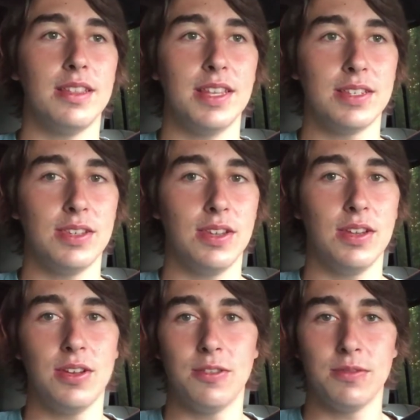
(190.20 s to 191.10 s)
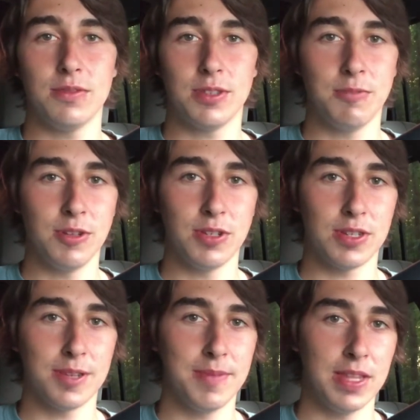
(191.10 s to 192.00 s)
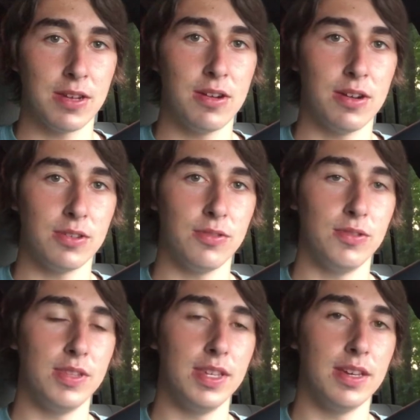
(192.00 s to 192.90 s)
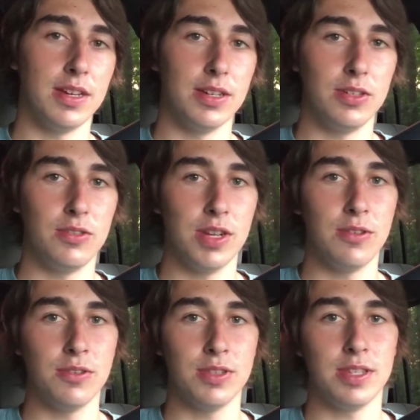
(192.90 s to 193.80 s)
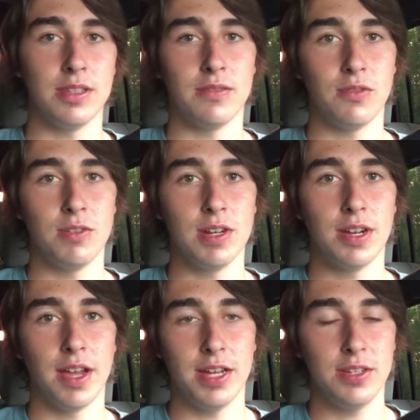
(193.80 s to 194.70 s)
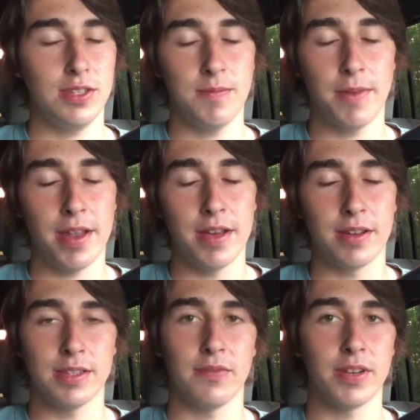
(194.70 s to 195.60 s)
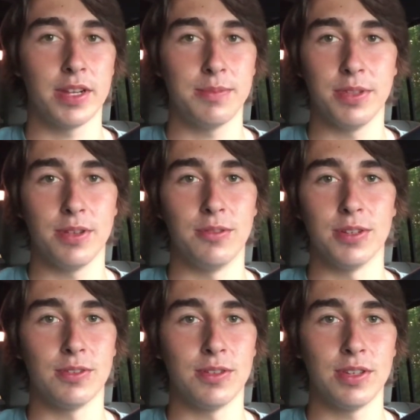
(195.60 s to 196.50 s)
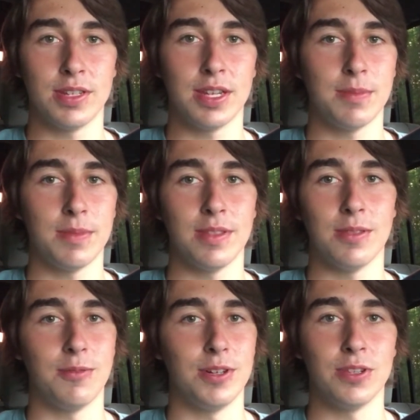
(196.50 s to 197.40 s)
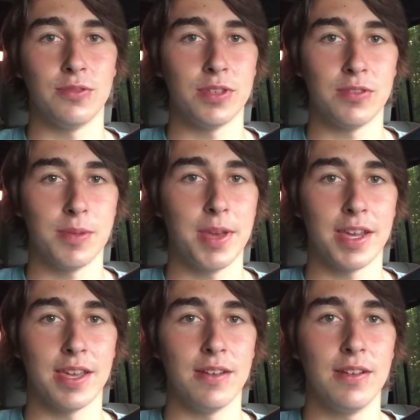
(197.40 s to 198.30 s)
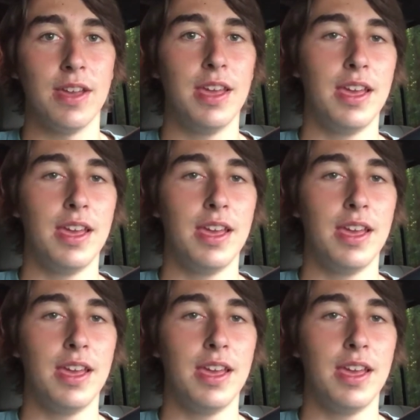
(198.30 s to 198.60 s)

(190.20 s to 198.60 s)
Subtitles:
next thing you know, smoke starts coming in the car through the drain holes in the floor. I just leave mine out because I forget to put the doors on all the time and the water just runs right back out.